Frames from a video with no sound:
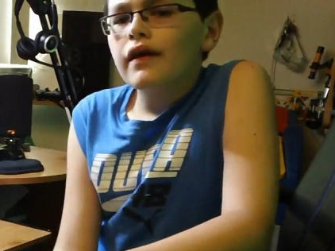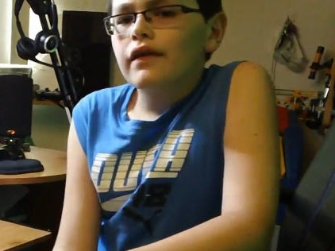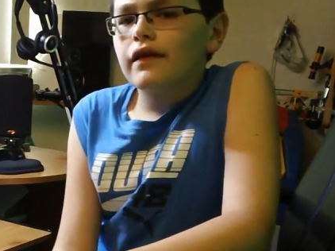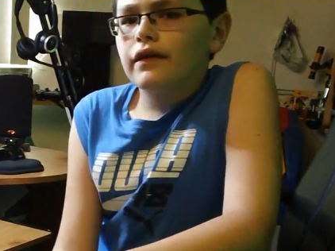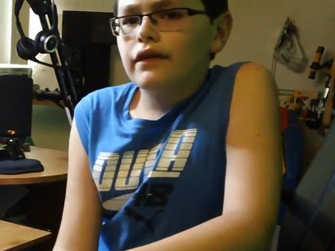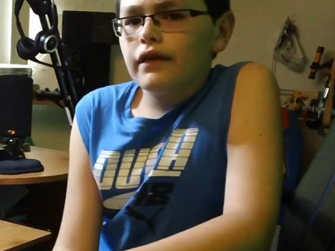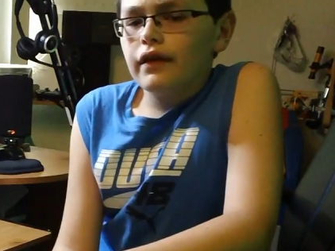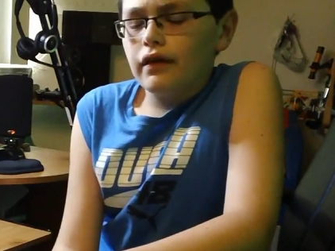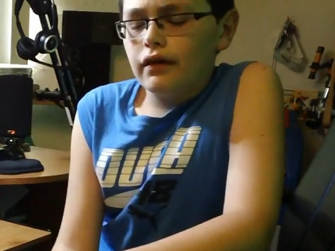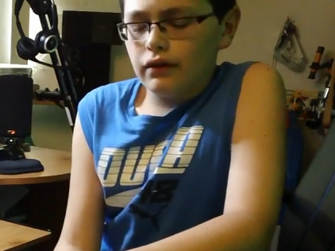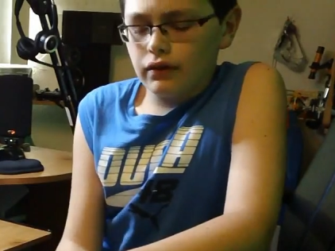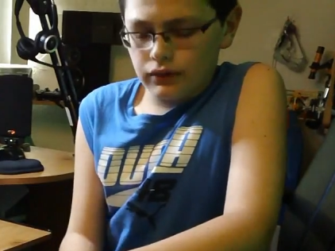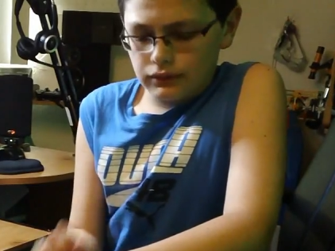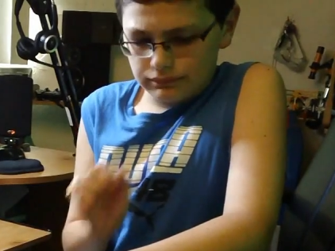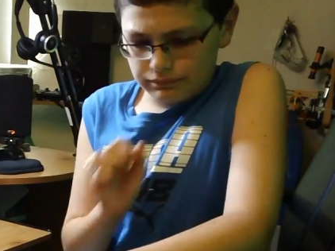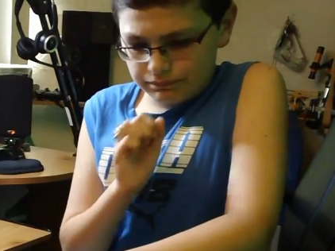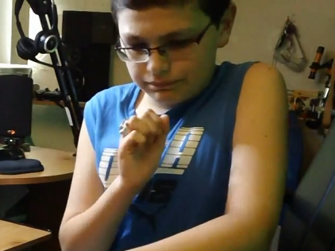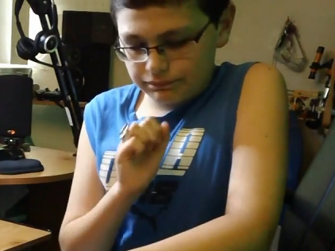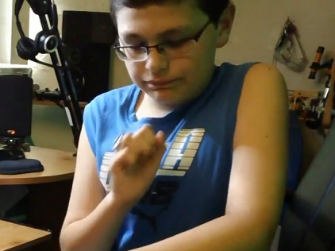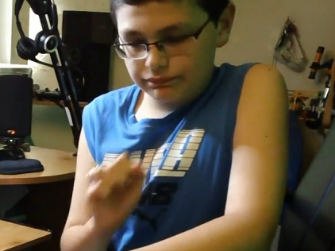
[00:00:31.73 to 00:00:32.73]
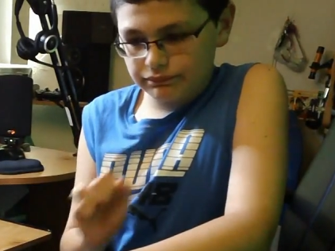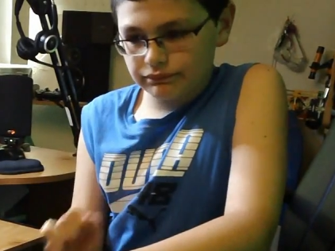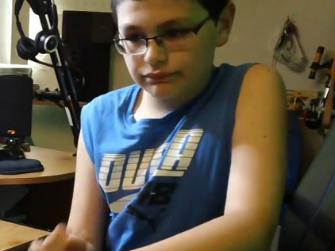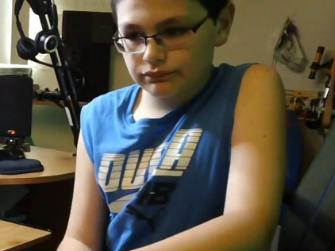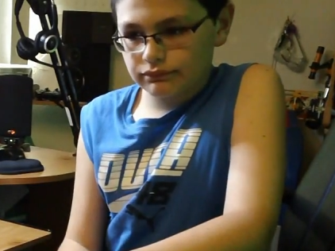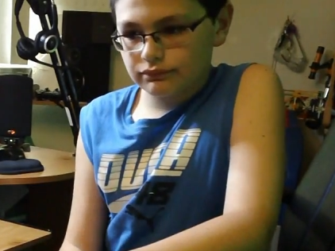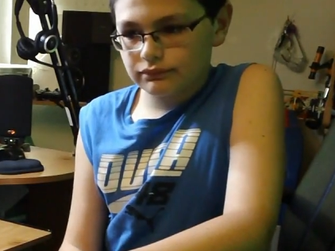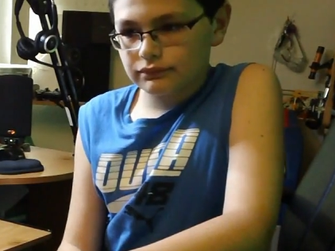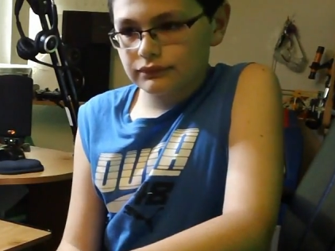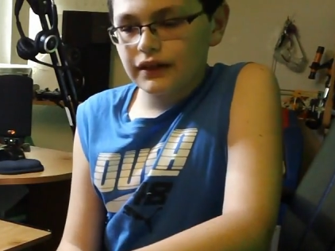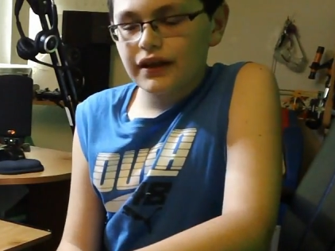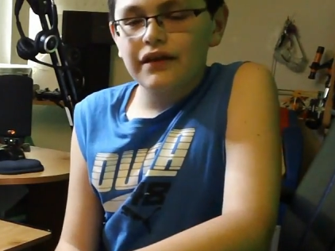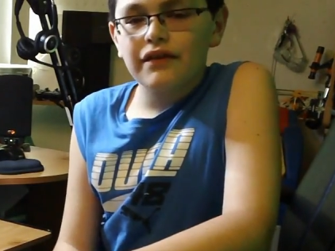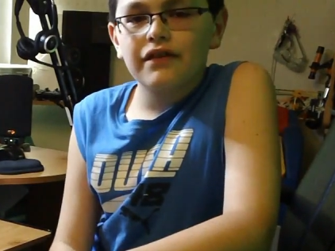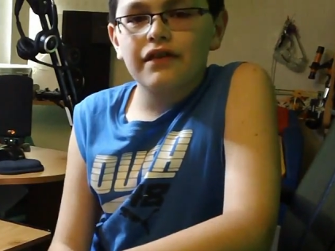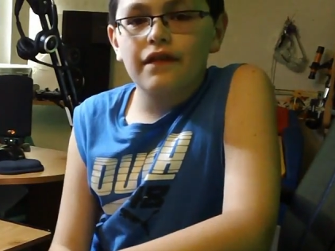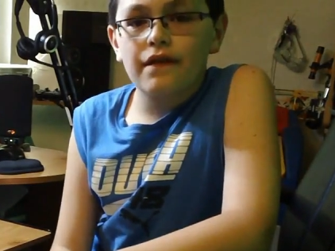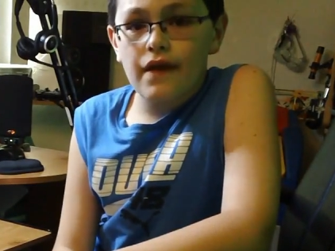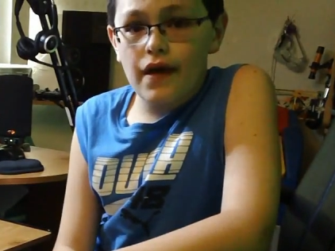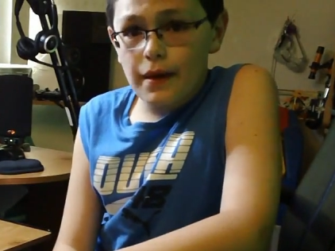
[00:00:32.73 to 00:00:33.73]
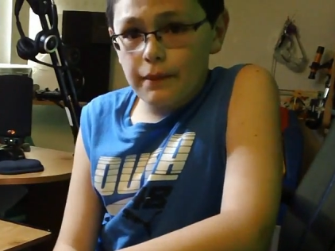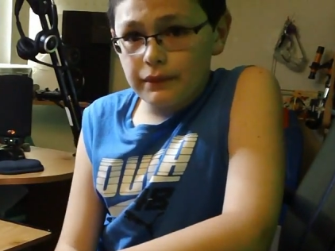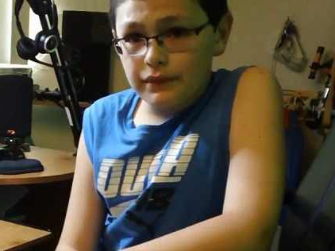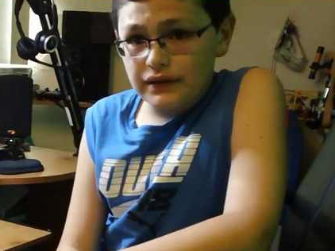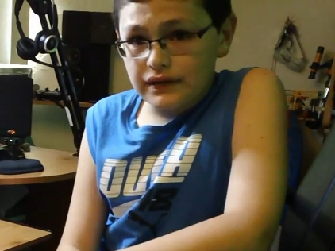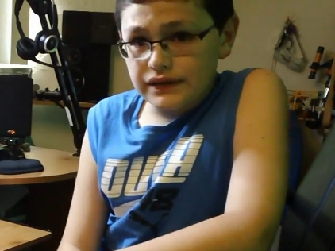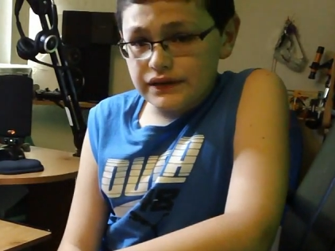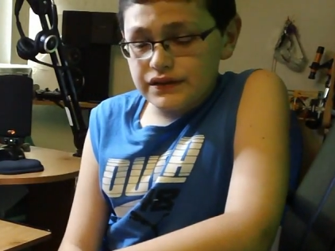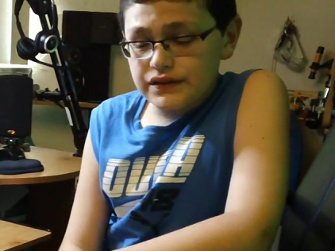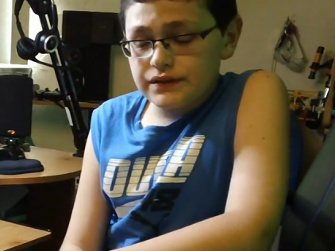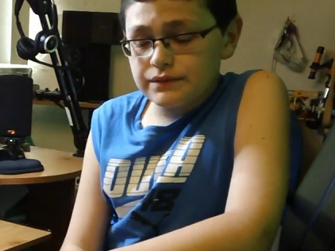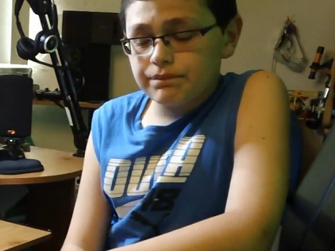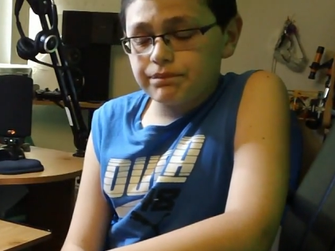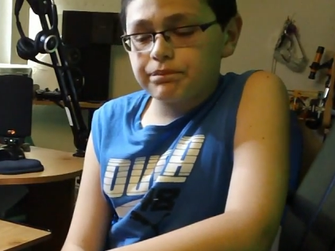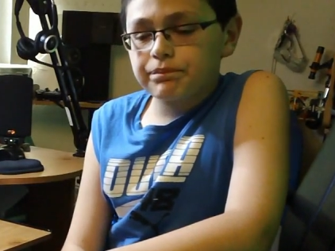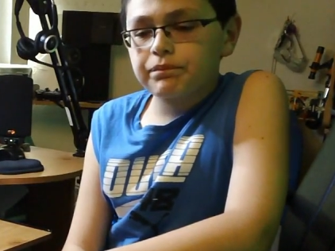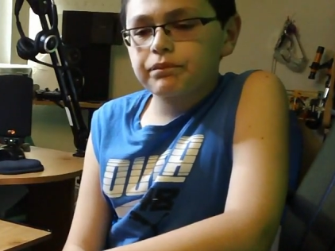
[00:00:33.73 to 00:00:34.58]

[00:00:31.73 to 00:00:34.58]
then then that means